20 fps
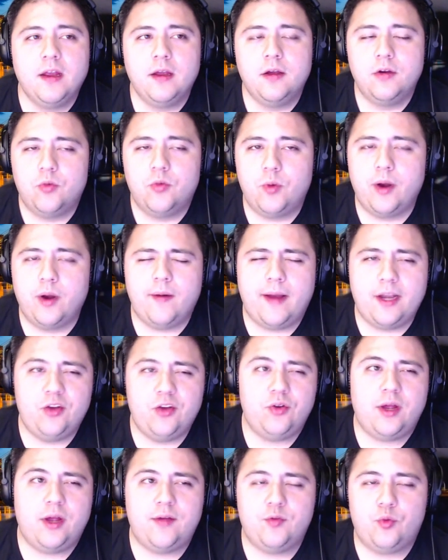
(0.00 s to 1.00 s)
Where I
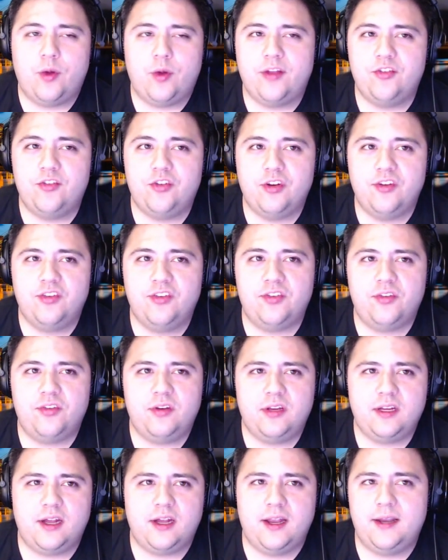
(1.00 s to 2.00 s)
do have questions
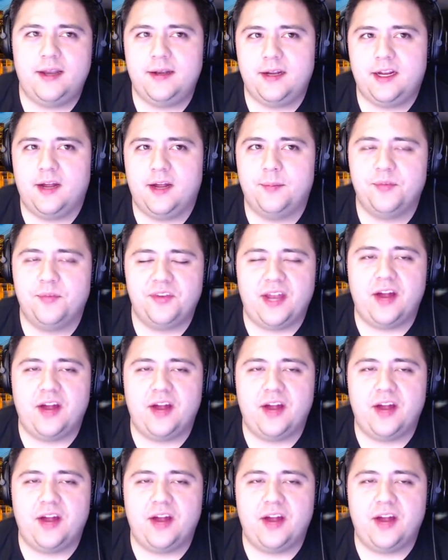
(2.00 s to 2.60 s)
kind of comes